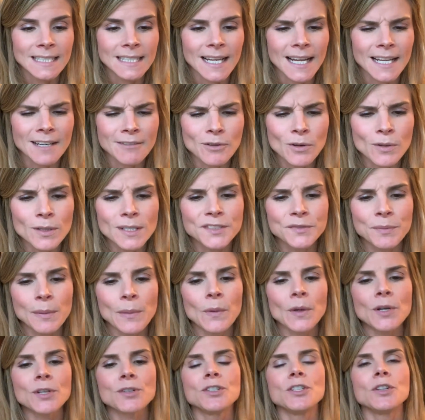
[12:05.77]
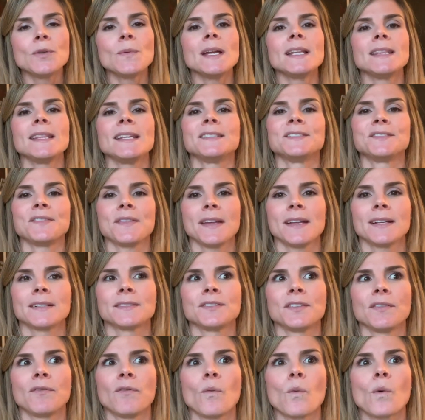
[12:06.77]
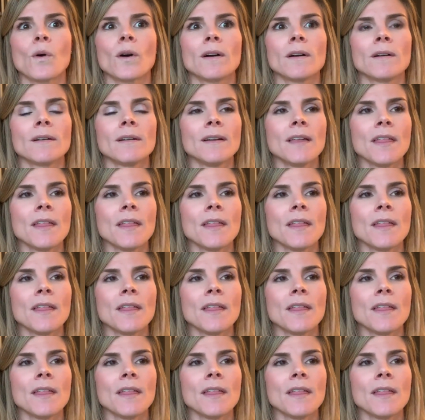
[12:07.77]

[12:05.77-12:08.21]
And of course, we weren't doing these things for